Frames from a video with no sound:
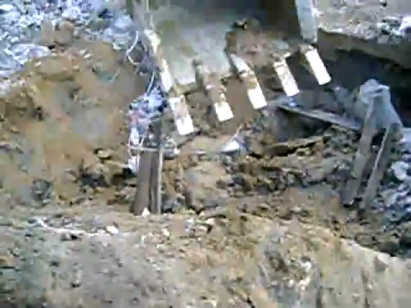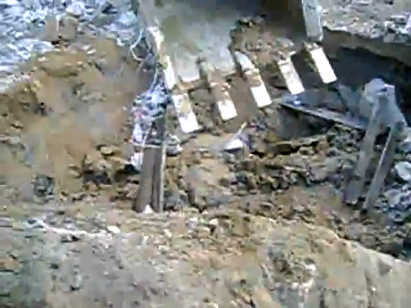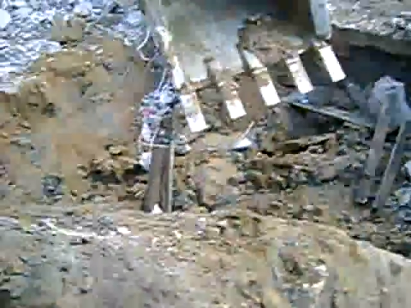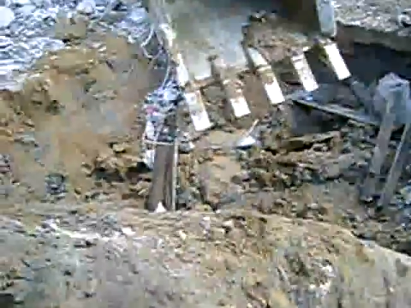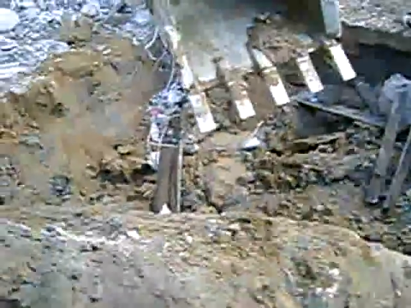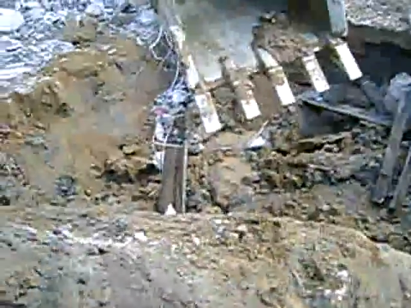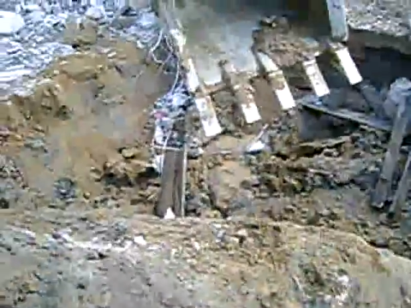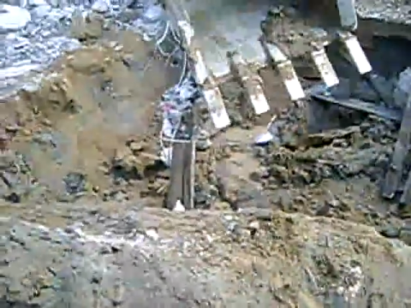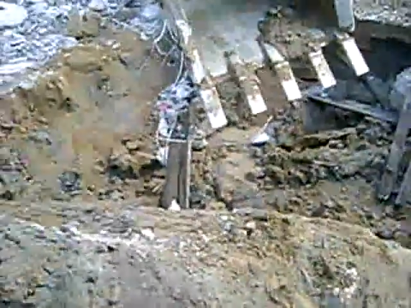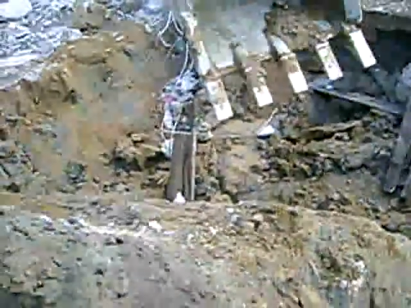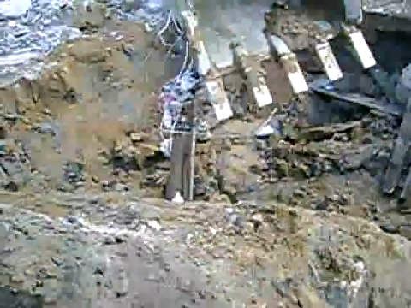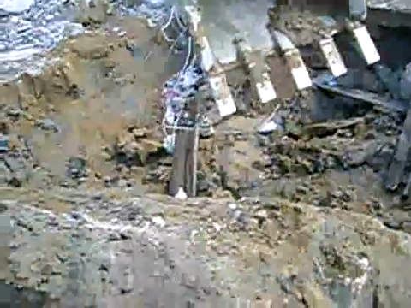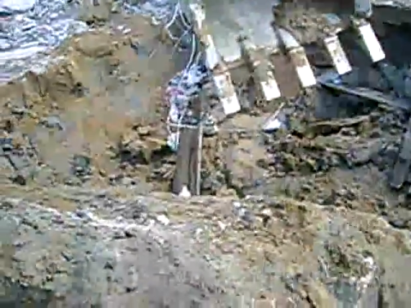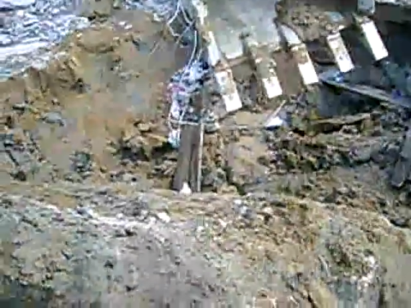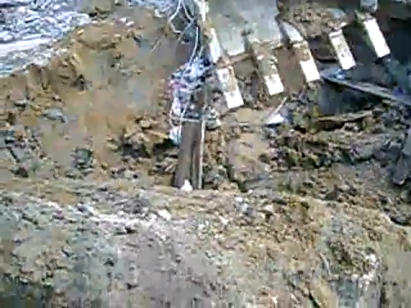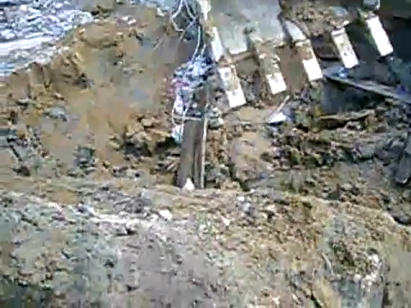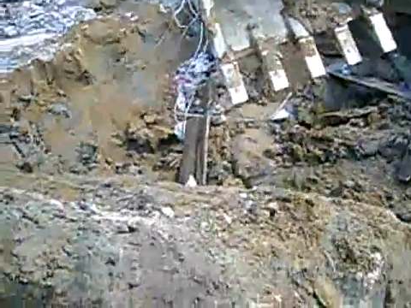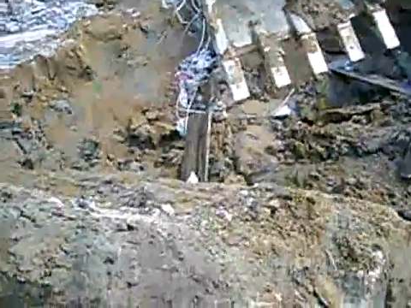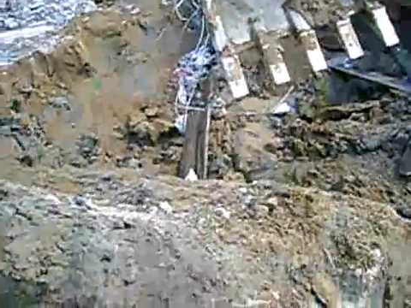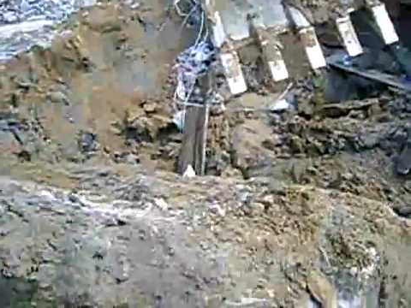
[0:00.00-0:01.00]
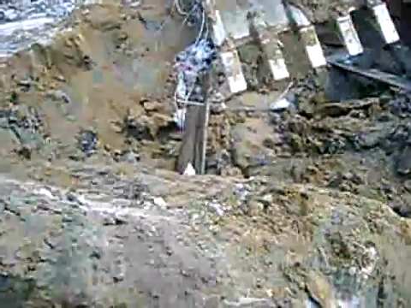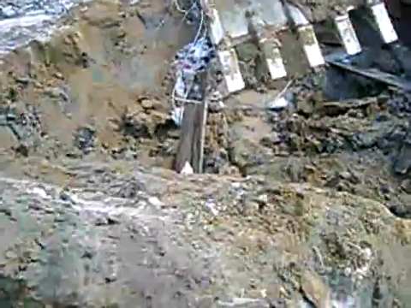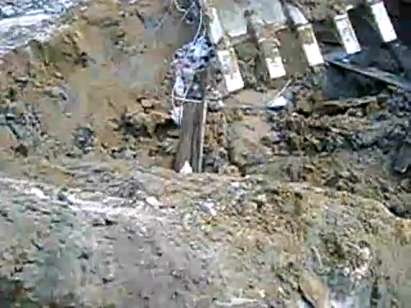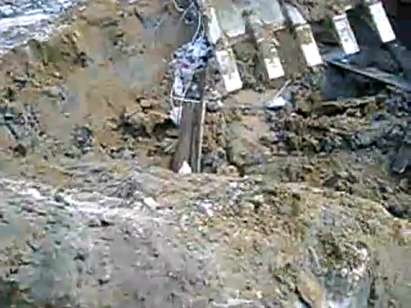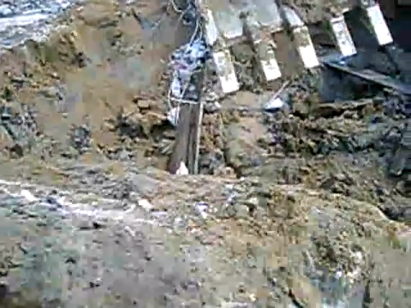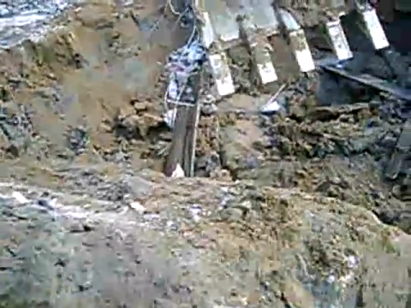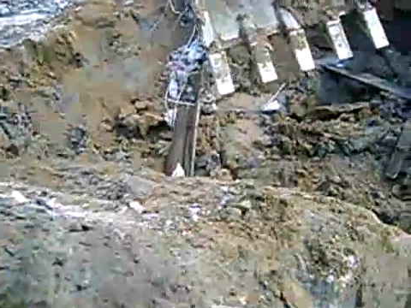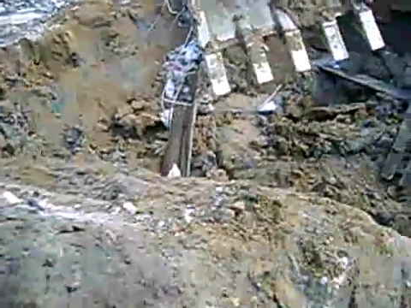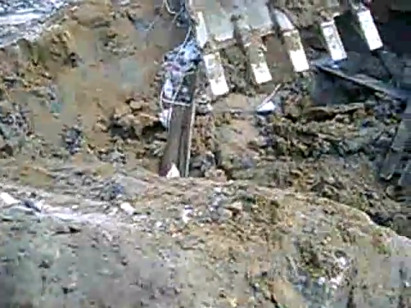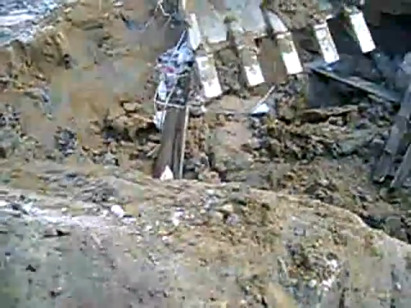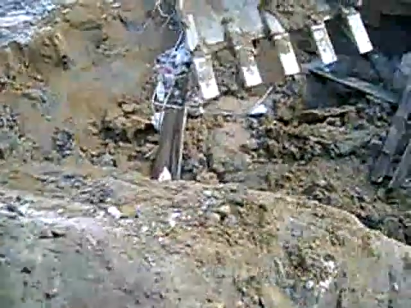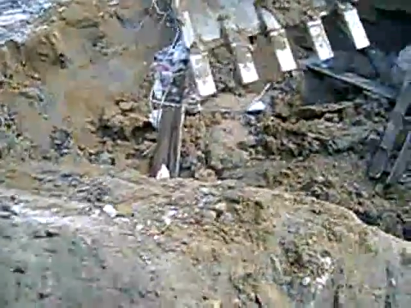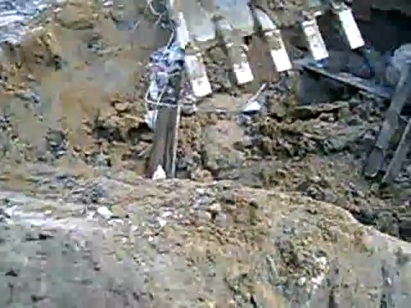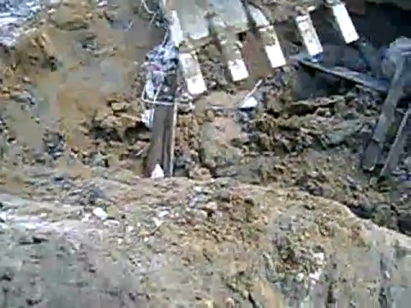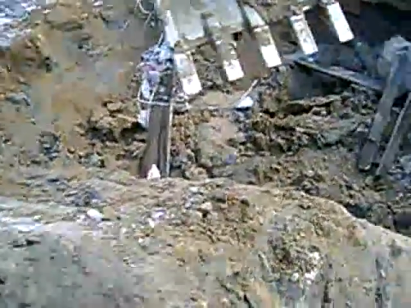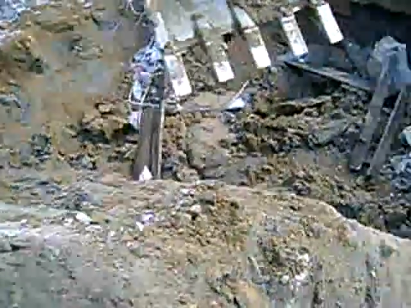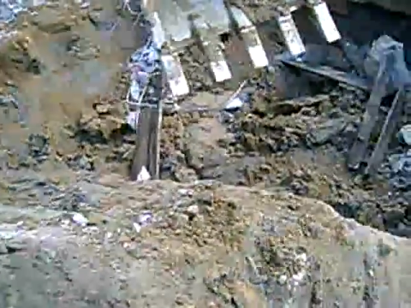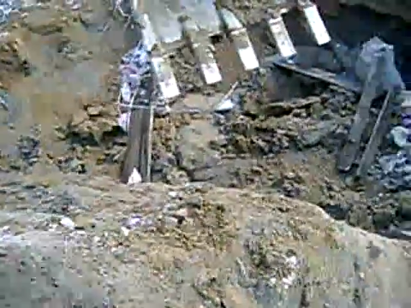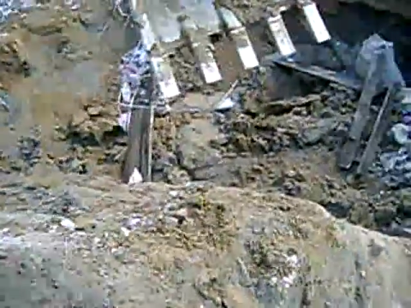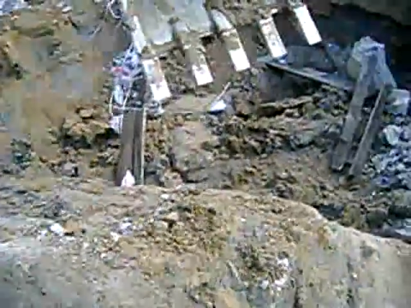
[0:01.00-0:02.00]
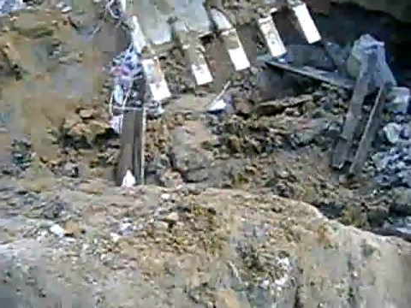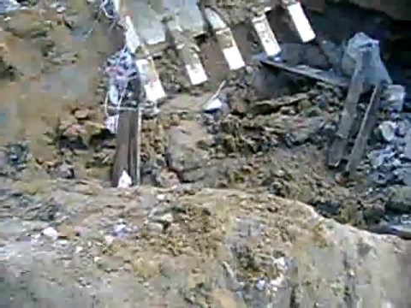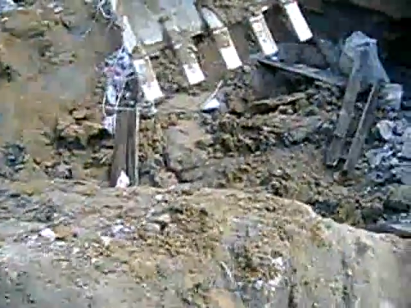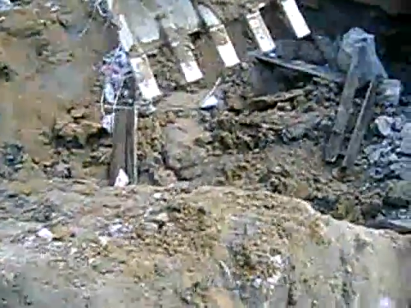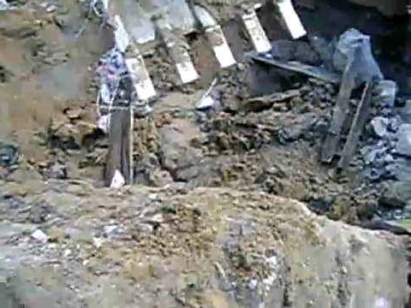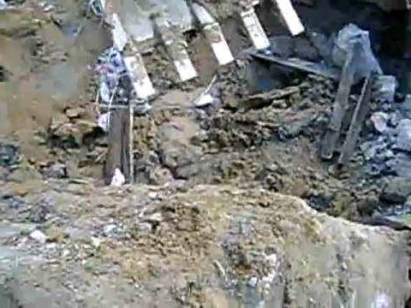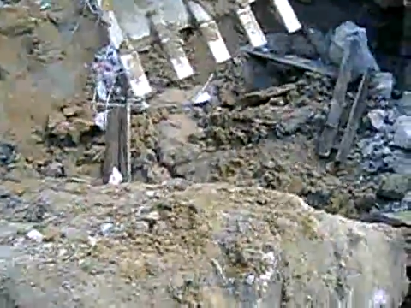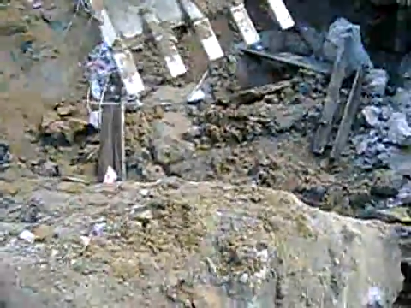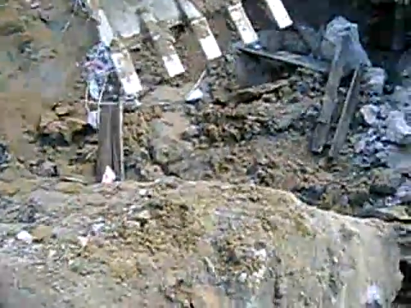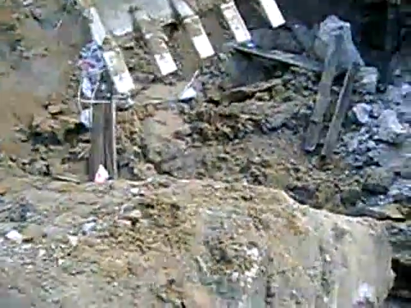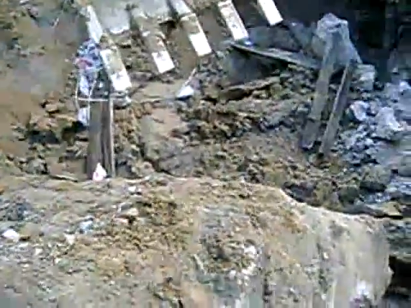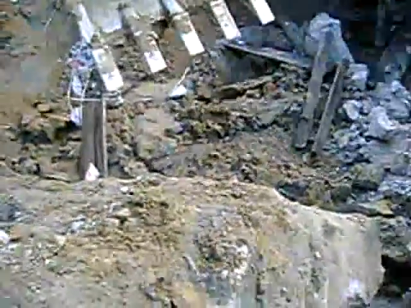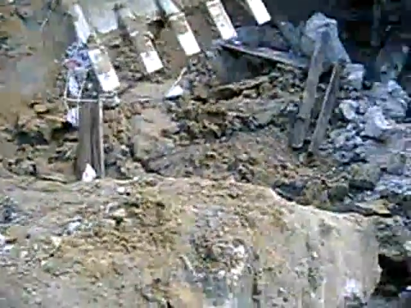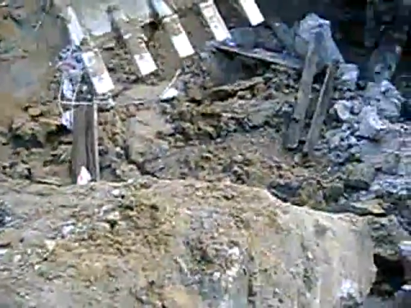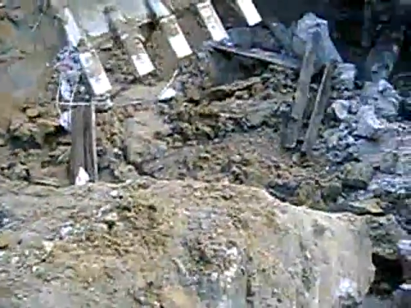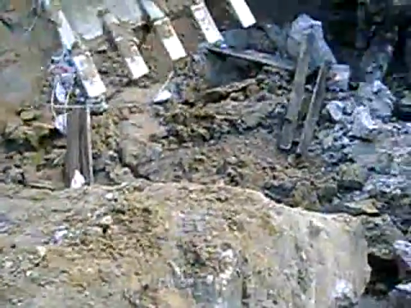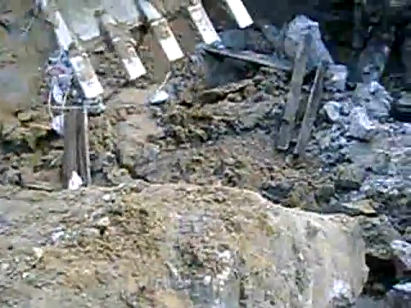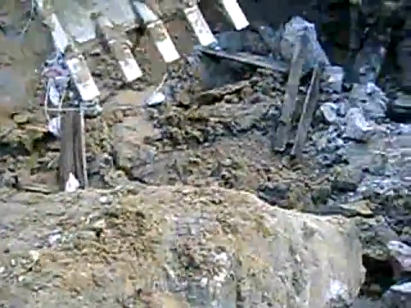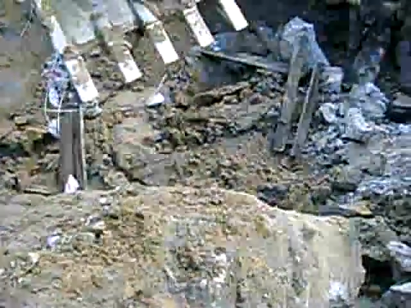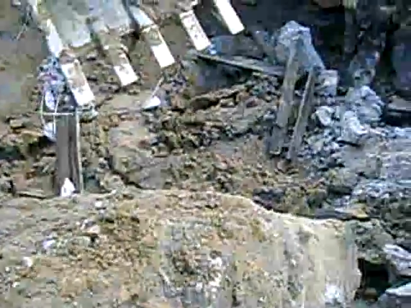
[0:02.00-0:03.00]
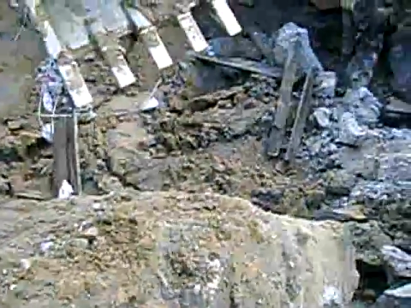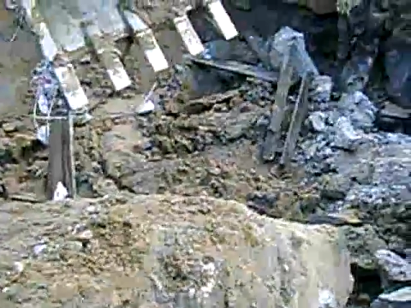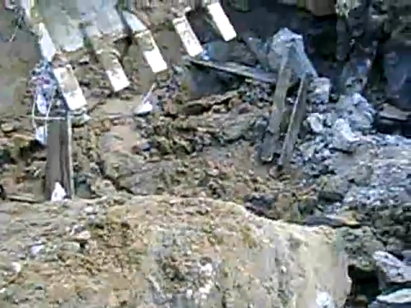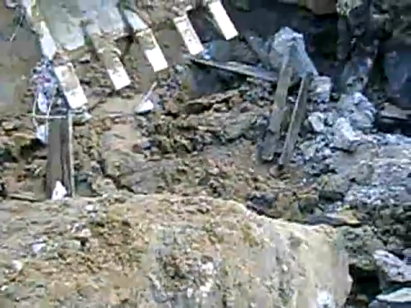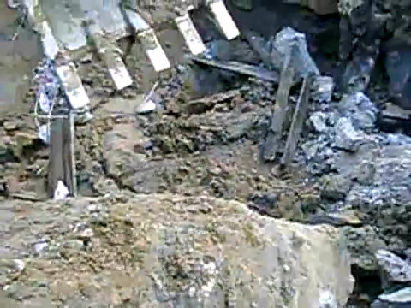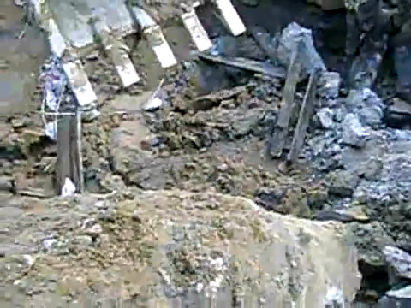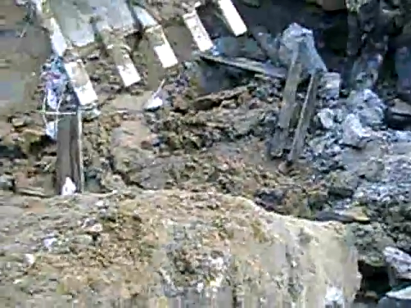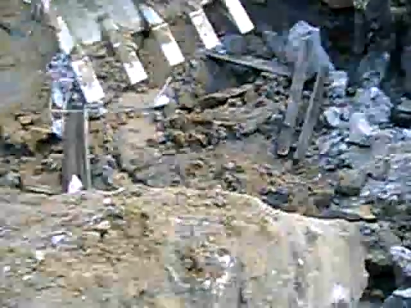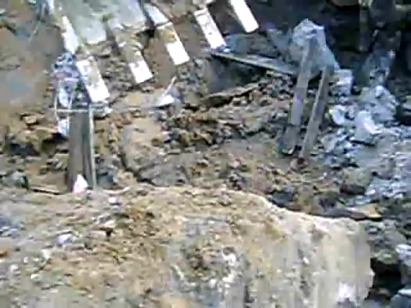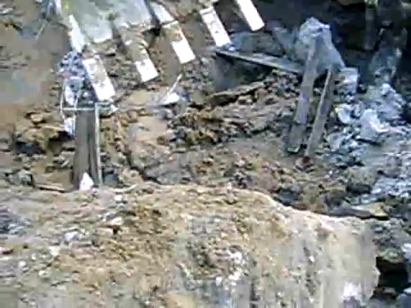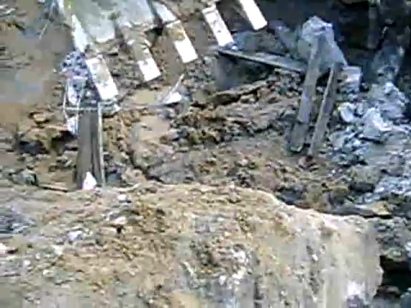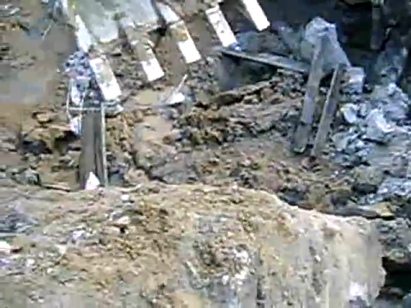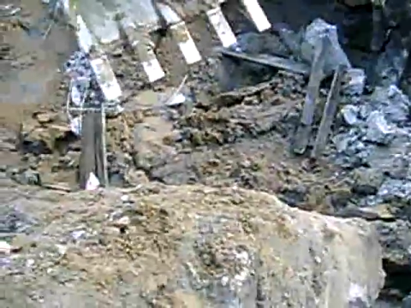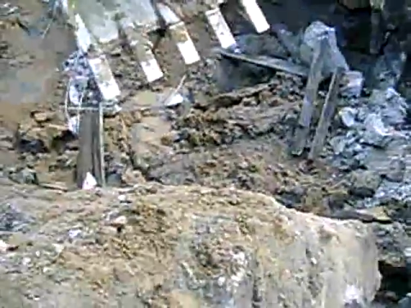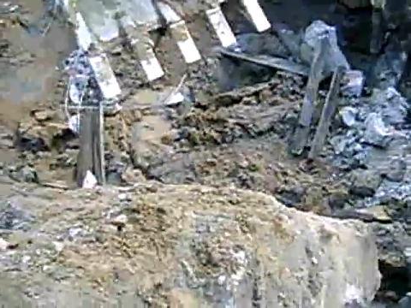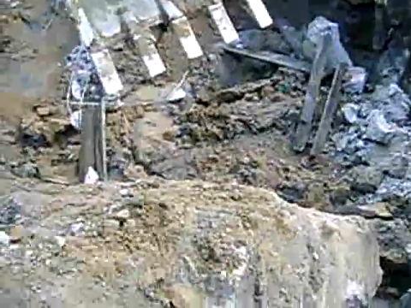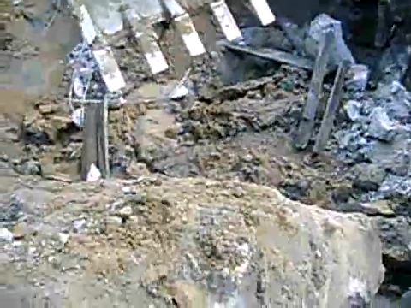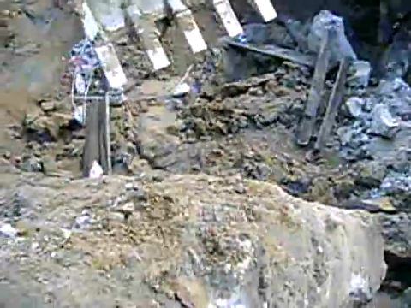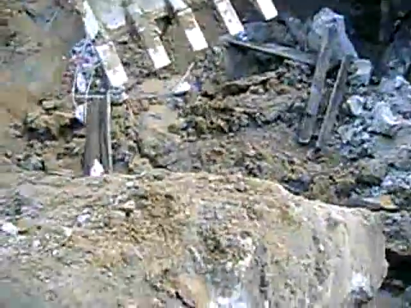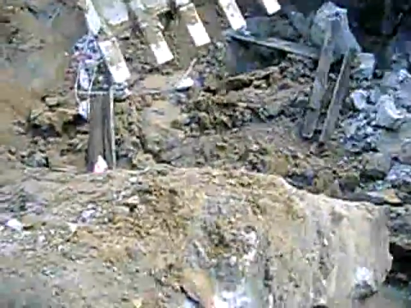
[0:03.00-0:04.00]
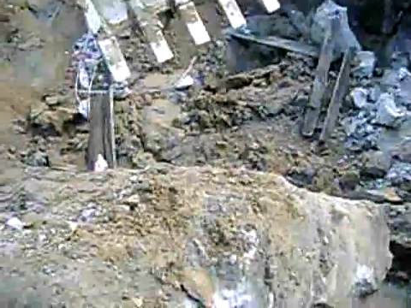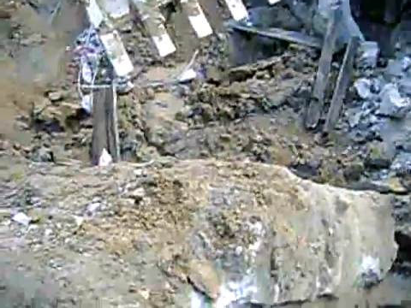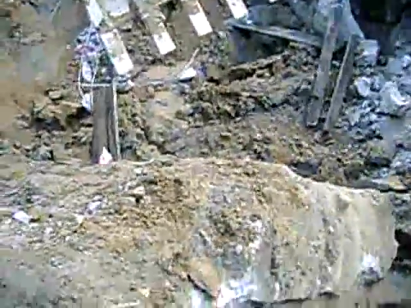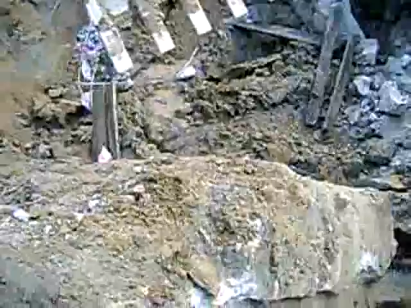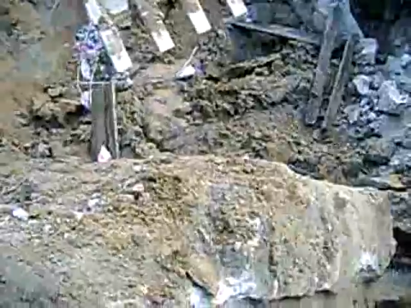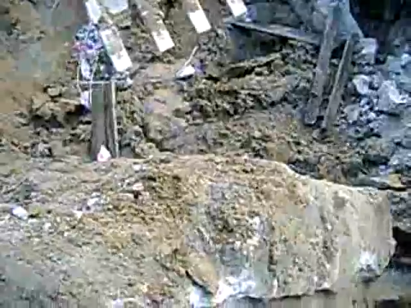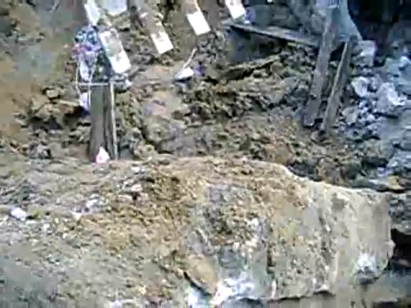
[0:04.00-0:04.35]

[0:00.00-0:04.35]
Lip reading: [unreadable: no face in view]